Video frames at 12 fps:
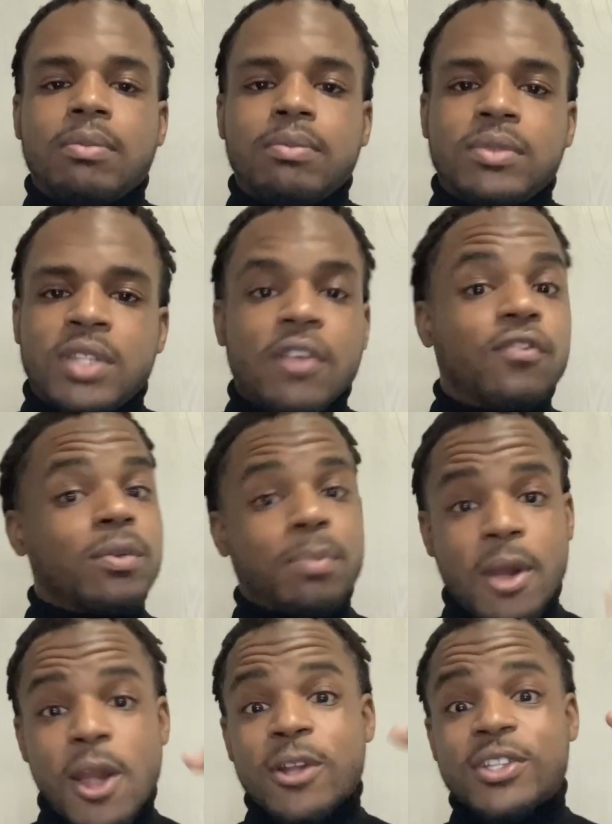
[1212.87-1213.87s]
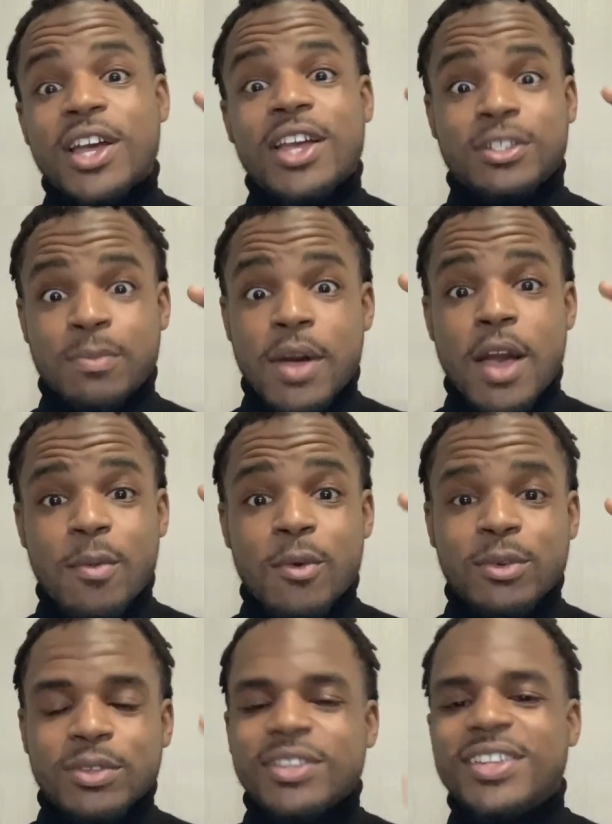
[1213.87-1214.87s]
Definitely prioritize the
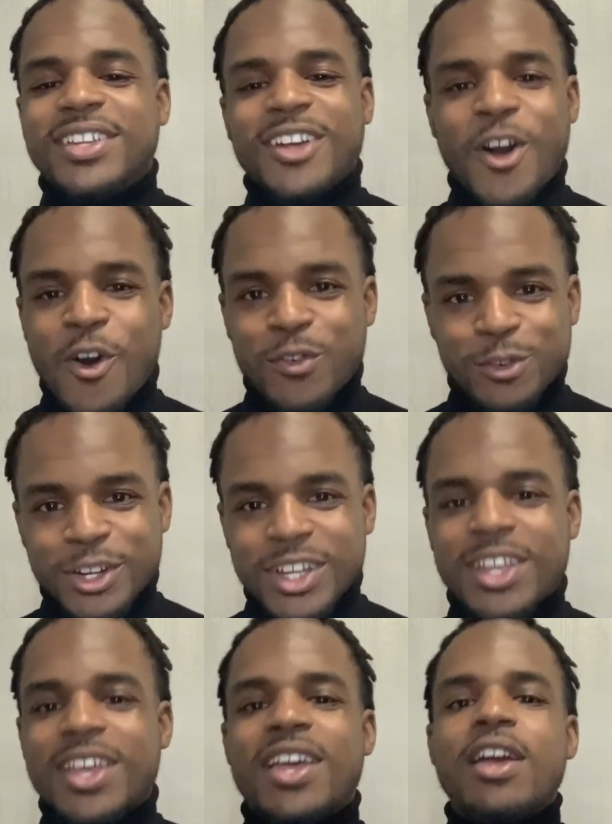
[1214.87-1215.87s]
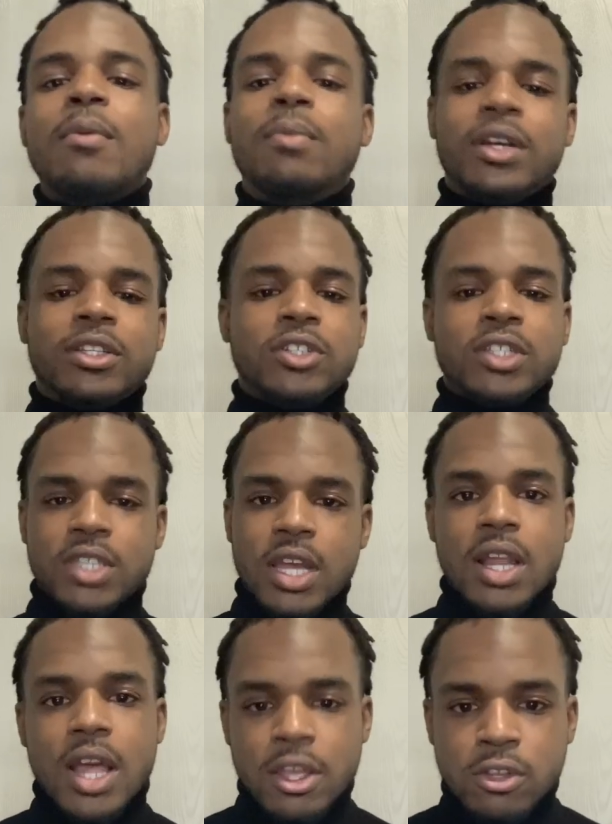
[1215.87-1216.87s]
Bible over it, but just kind
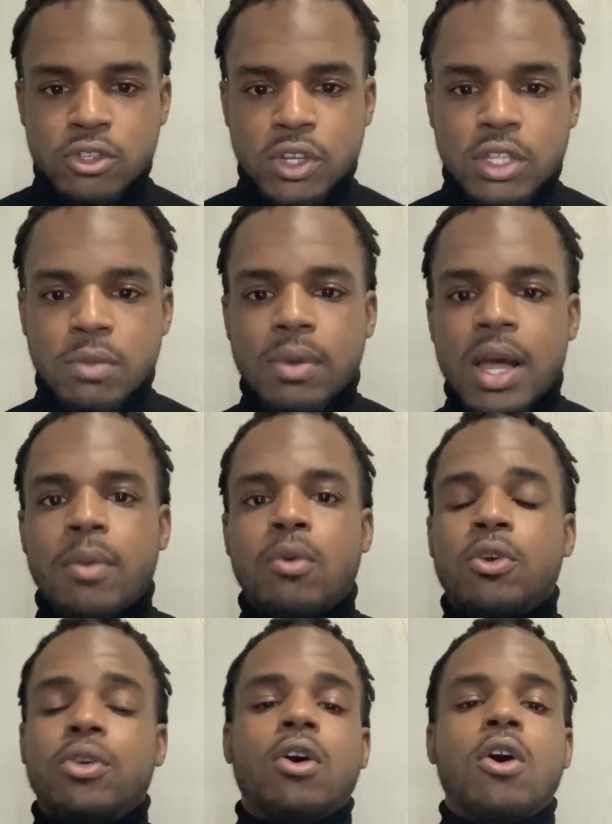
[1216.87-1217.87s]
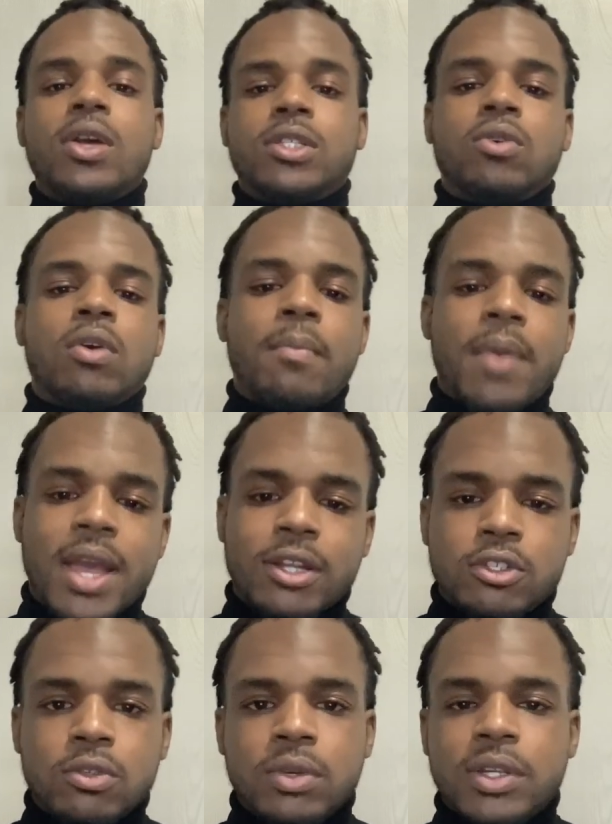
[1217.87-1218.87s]
of how you treat the Bible, where you always going back
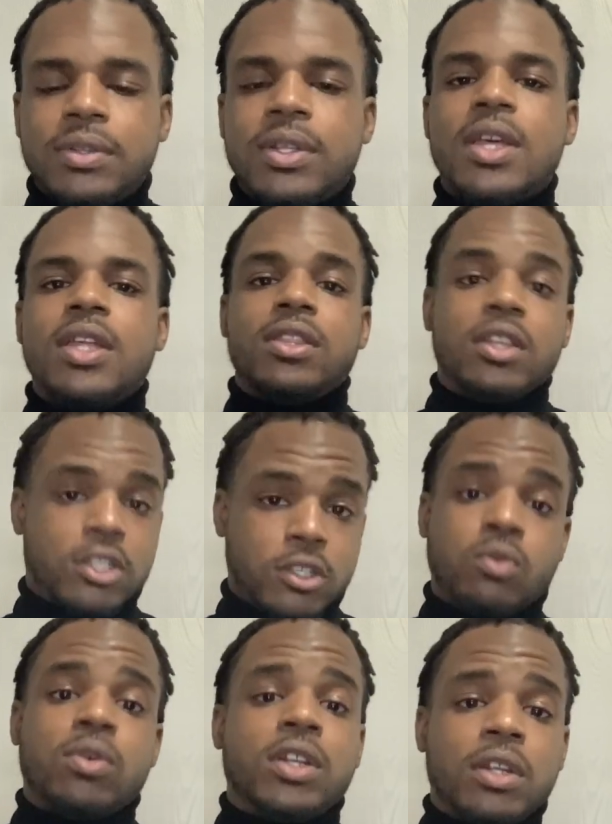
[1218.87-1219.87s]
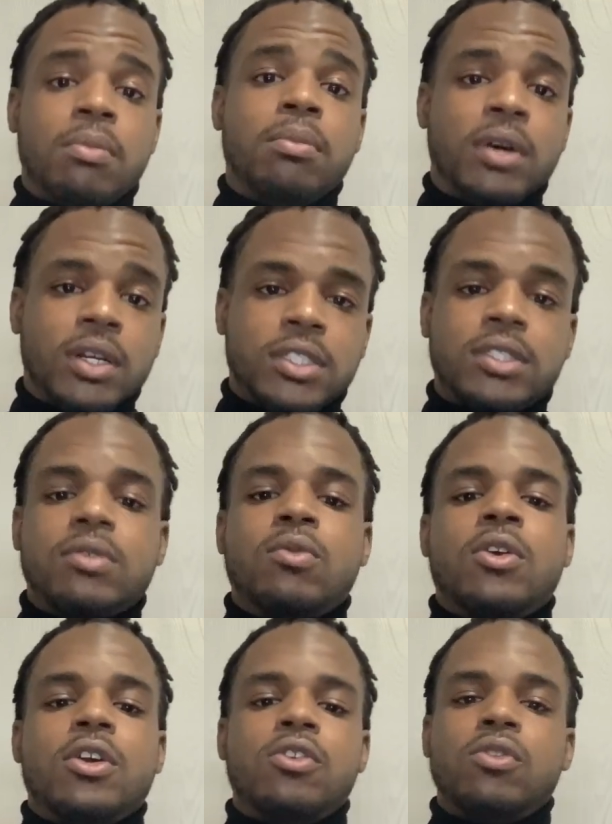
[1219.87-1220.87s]
to it. This is one of them books
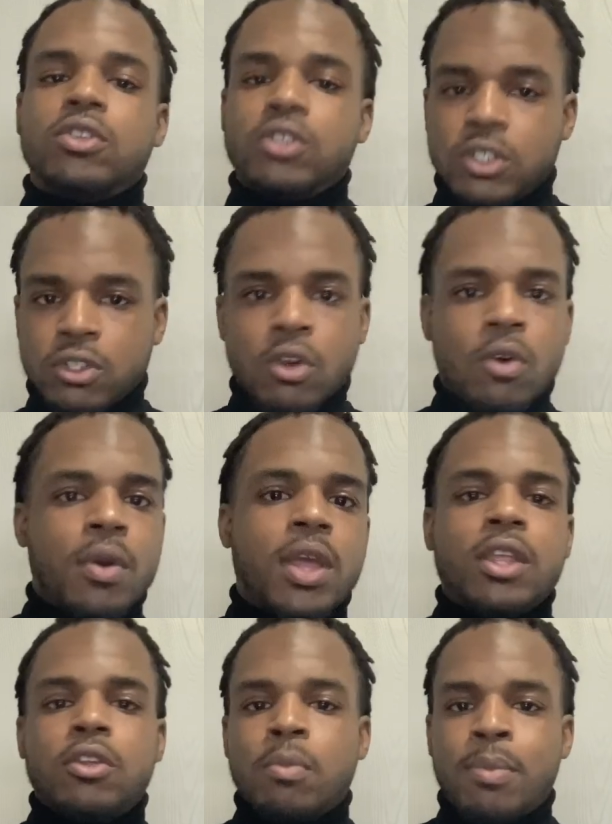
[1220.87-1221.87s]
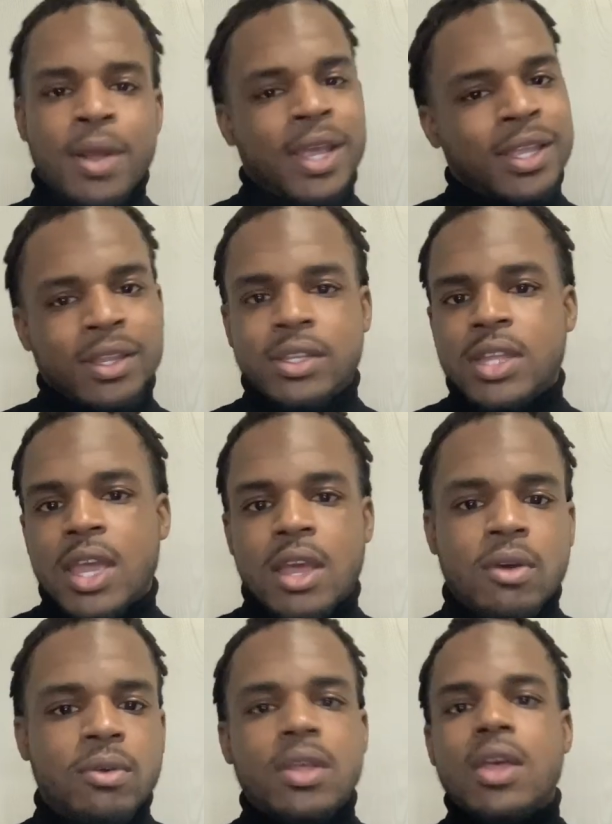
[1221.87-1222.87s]
where you just go in and you breaking it
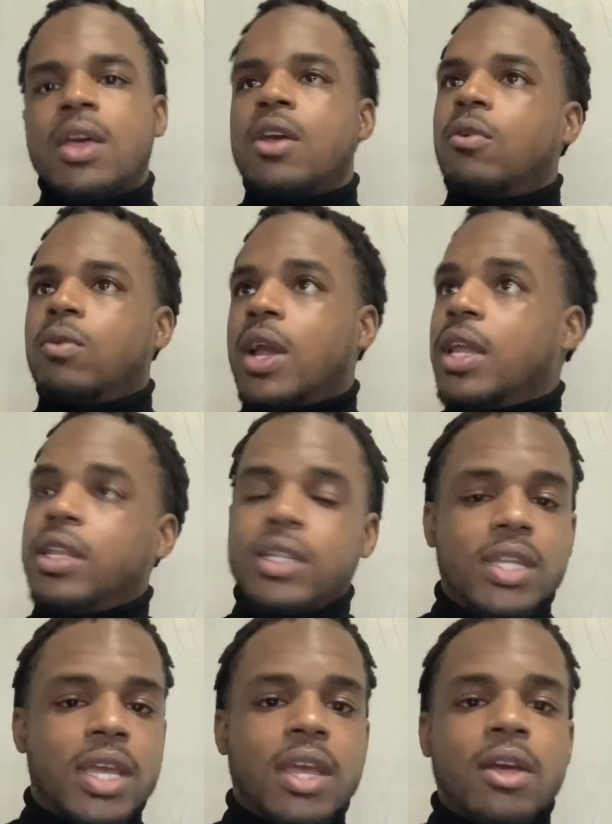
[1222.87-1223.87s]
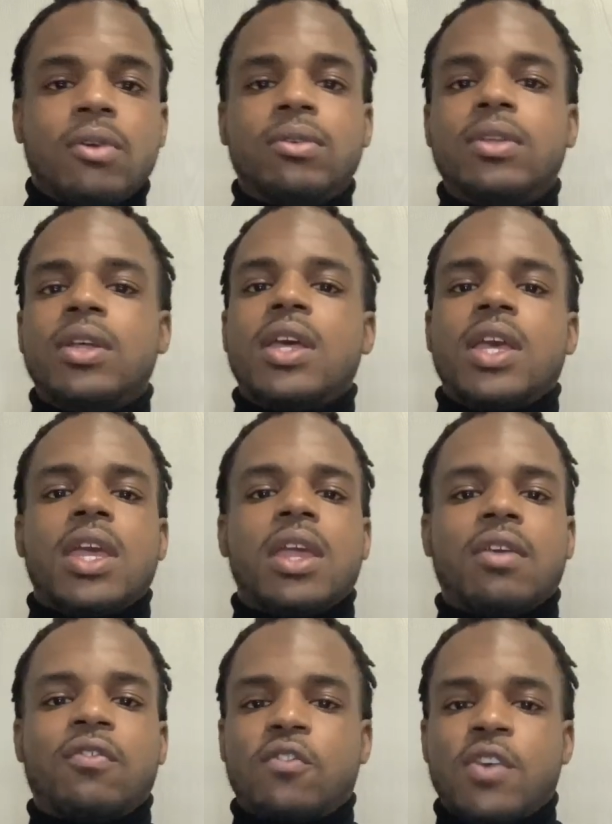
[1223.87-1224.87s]
down, writing it down,
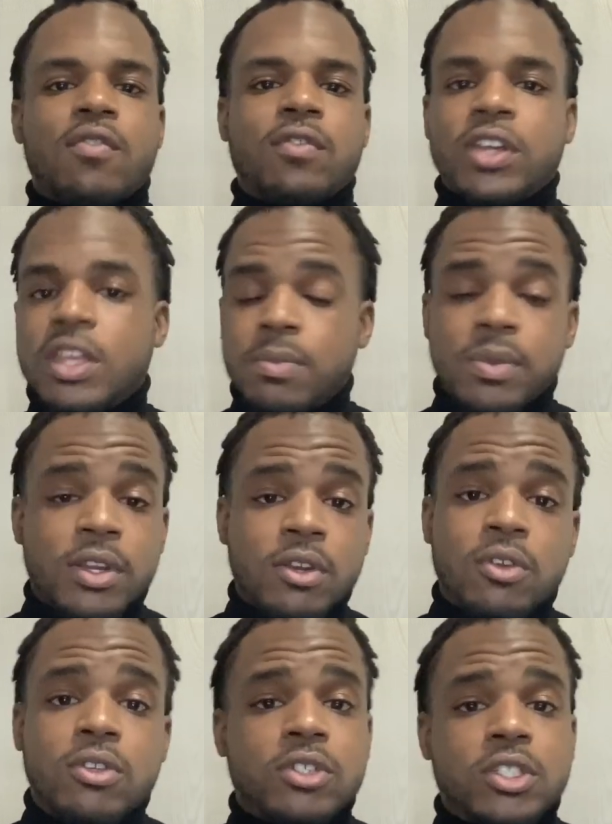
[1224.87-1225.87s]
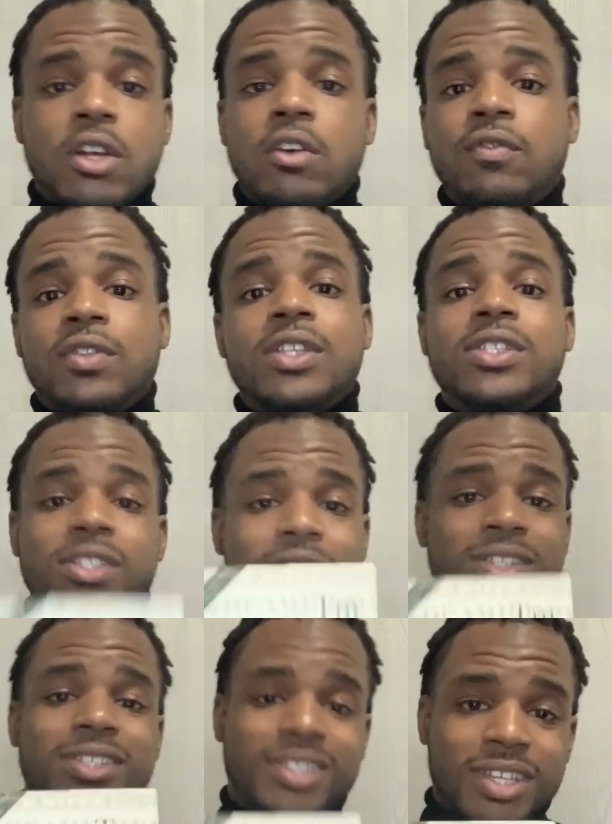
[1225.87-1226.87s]
and forever keeping it on your shelf. This
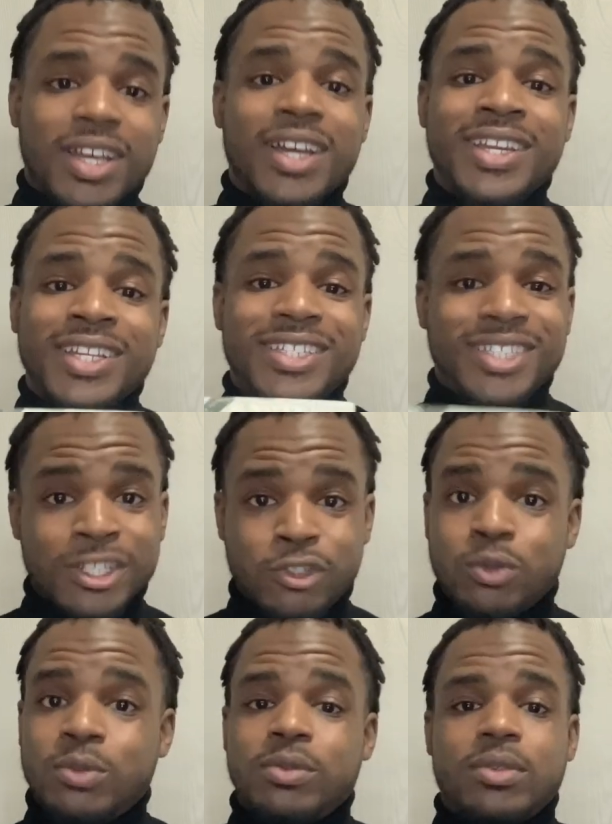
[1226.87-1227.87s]
is an essential.